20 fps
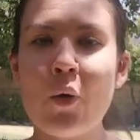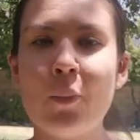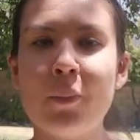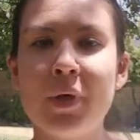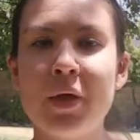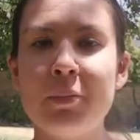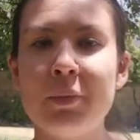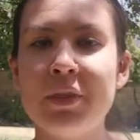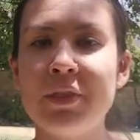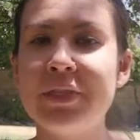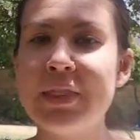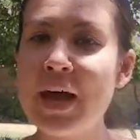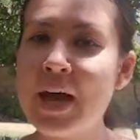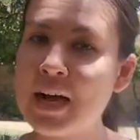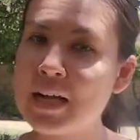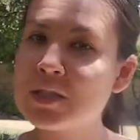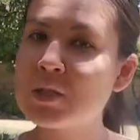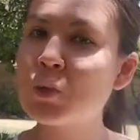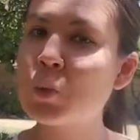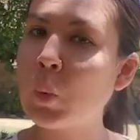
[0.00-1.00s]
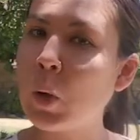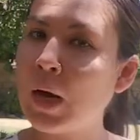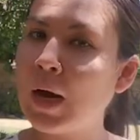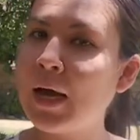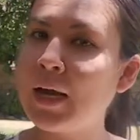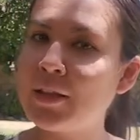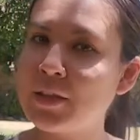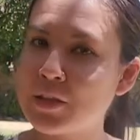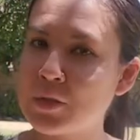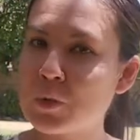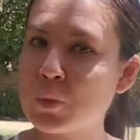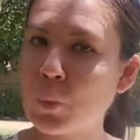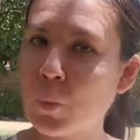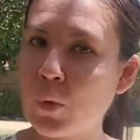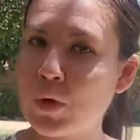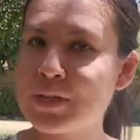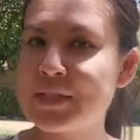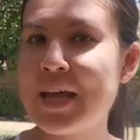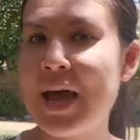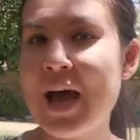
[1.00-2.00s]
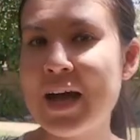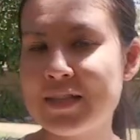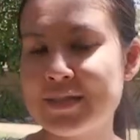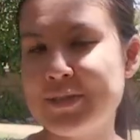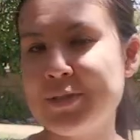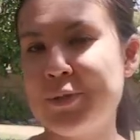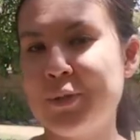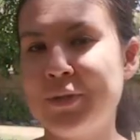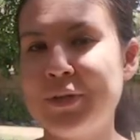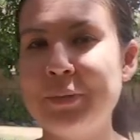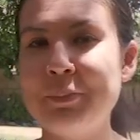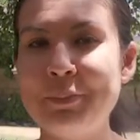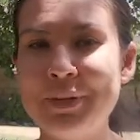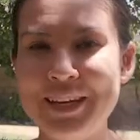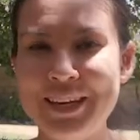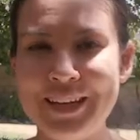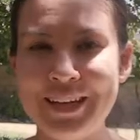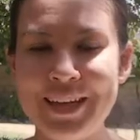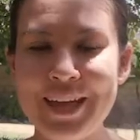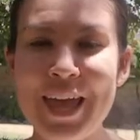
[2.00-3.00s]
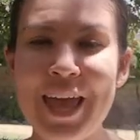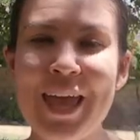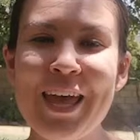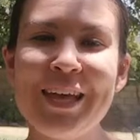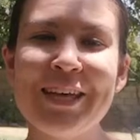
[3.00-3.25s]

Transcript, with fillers: or maybe that's why this word has a certain meaning